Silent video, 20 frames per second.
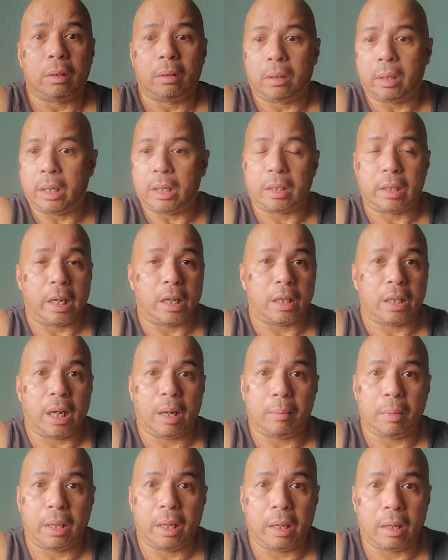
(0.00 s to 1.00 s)
It's that
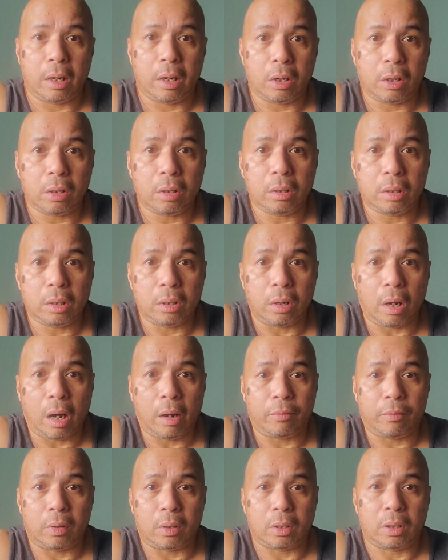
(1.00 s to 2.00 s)
time of the year to
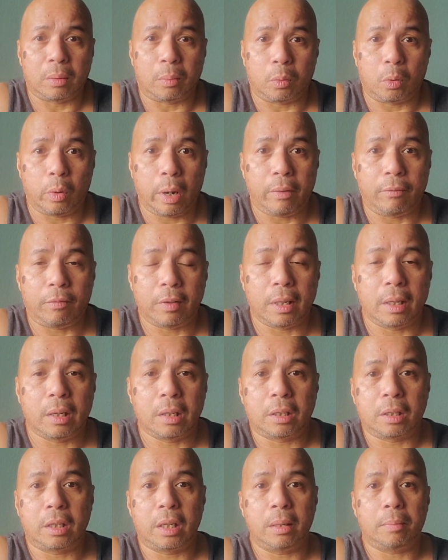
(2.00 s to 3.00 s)
offer some great
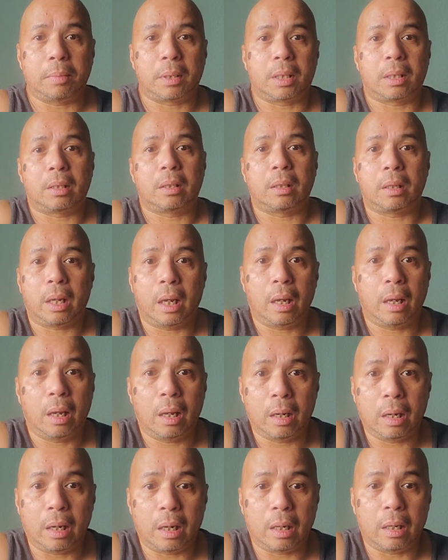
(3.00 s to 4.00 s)
fitness tips.
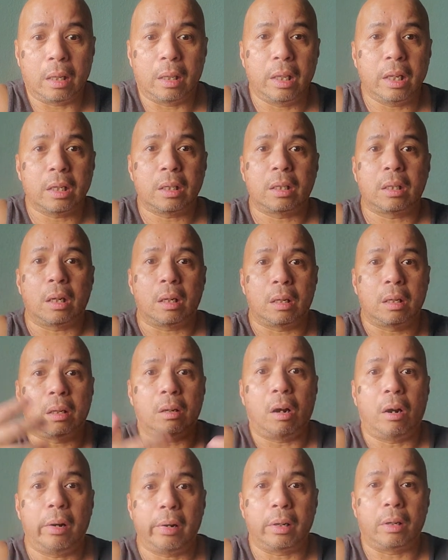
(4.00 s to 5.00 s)
And this
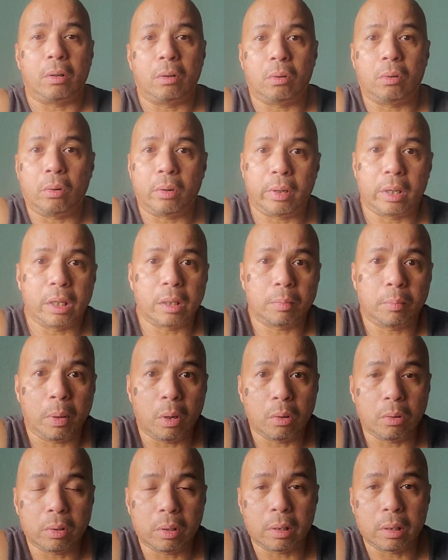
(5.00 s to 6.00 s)
article or this
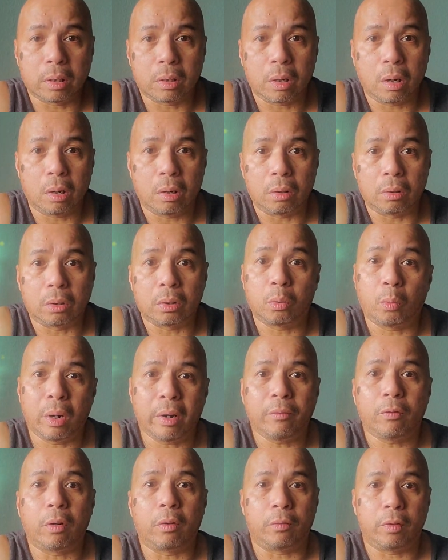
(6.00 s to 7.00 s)
post is called
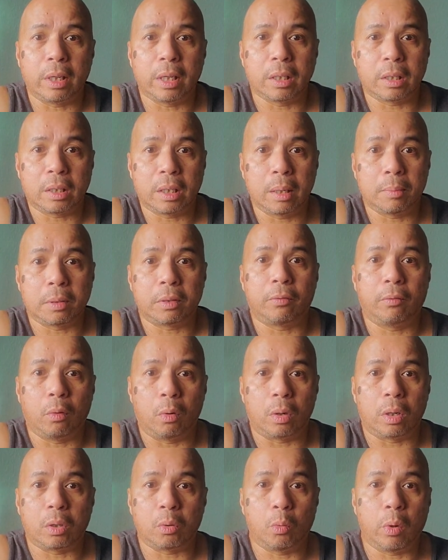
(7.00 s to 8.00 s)
24 Fitness Tips
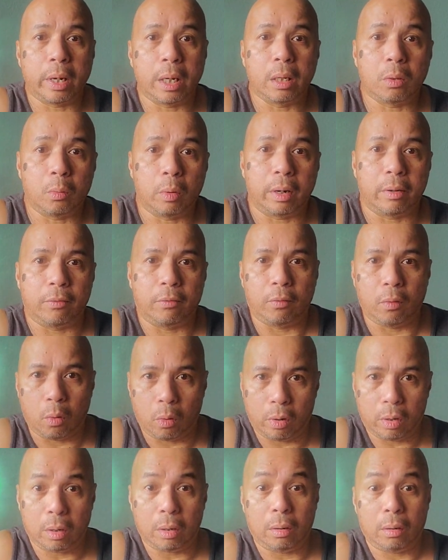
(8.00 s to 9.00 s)
for
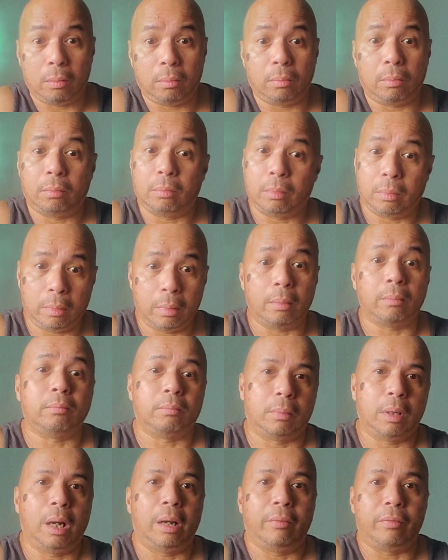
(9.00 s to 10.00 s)
2024,
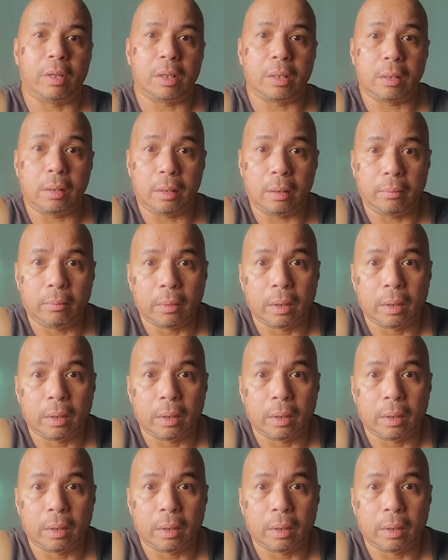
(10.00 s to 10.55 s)
obviously.